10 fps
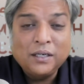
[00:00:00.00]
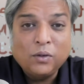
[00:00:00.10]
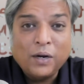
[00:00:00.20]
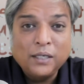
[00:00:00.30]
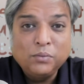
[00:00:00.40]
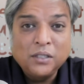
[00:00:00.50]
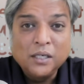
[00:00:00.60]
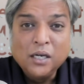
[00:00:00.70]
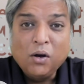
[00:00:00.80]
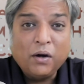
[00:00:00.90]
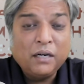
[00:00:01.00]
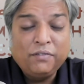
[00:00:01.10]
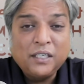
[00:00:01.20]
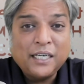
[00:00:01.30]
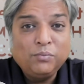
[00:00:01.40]
requirement or
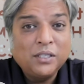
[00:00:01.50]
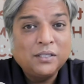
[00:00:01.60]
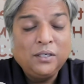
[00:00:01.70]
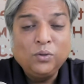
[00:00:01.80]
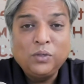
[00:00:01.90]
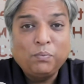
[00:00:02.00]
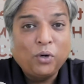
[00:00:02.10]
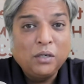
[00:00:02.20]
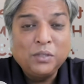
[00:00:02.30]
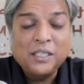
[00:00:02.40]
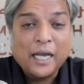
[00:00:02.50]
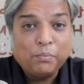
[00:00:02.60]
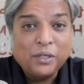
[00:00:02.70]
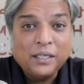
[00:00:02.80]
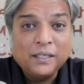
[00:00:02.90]
every time there's a new deployment
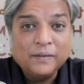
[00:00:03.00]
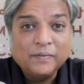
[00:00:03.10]
happening.